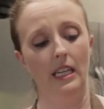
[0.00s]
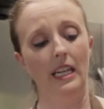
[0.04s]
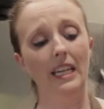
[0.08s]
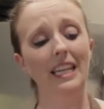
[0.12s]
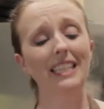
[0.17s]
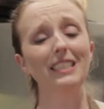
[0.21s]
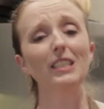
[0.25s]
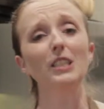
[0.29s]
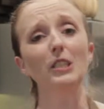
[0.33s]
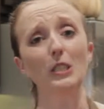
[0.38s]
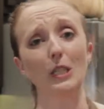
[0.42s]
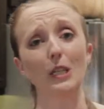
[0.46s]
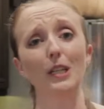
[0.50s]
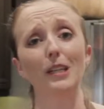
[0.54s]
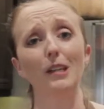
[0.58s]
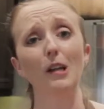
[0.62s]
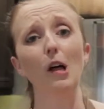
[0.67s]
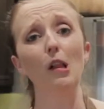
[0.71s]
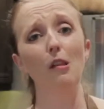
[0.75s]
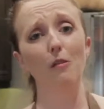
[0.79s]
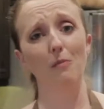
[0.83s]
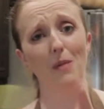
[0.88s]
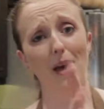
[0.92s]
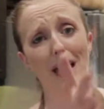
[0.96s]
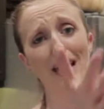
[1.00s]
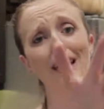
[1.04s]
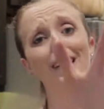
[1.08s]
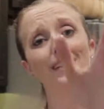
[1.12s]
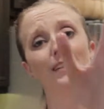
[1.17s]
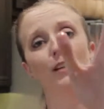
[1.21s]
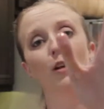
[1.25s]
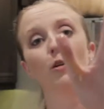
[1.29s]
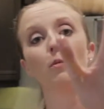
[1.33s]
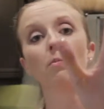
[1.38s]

And I just got it all on my hand.